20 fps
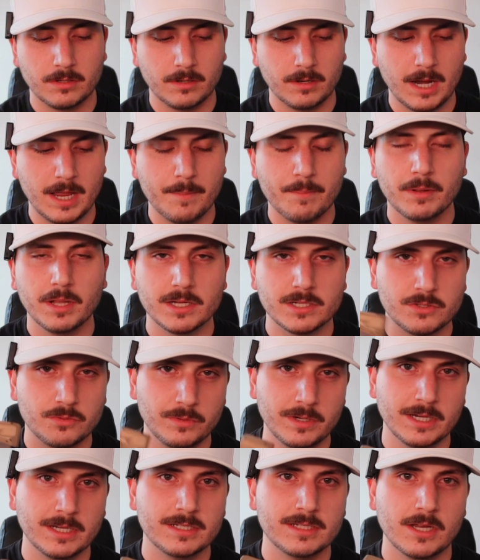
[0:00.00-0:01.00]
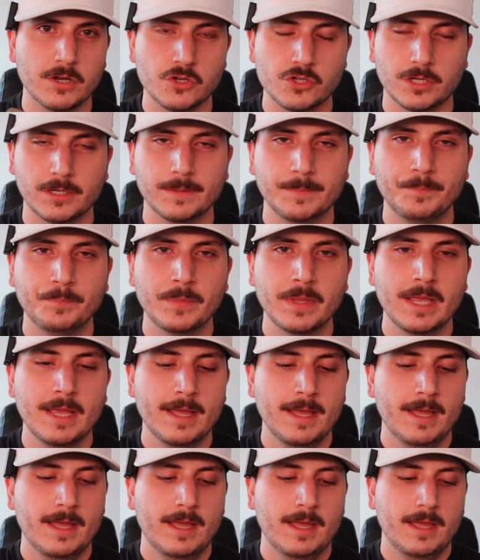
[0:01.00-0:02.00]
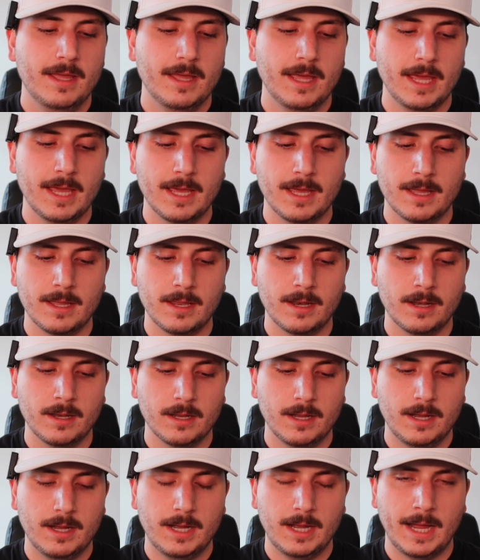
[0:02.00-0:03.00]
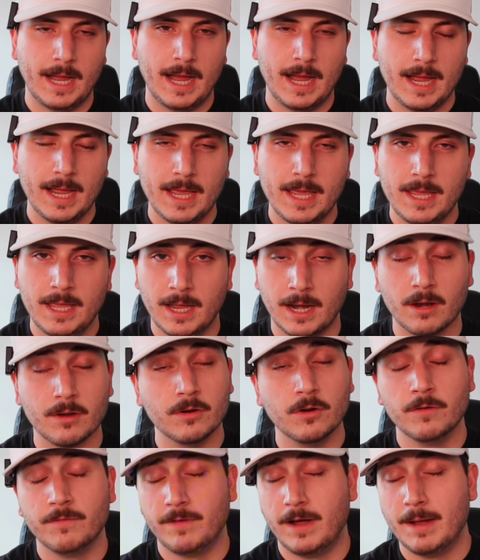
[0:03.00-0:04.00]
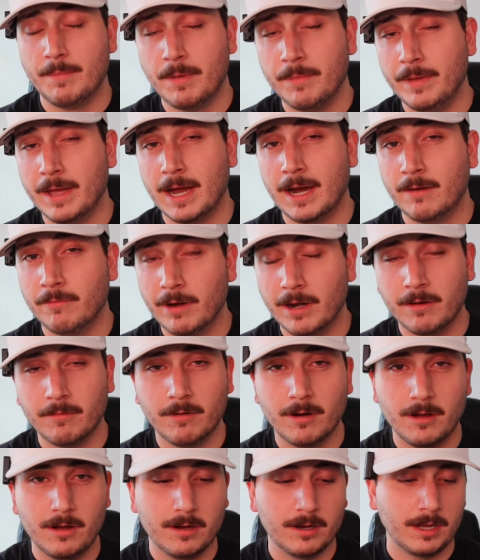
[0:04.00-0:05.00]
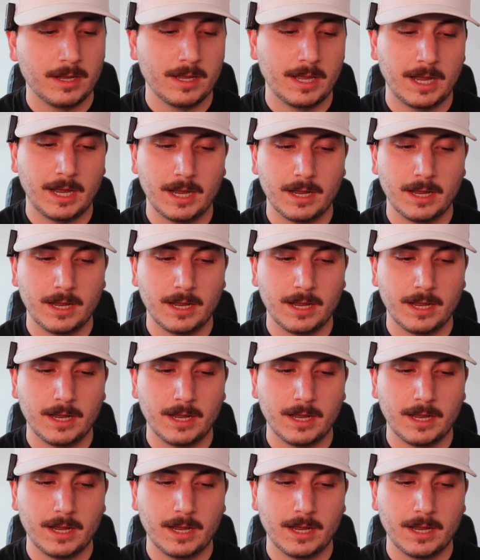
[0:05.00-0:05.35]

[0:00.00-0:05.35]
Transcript: are a +3 extension. And I don't know if maybe I read it wrong.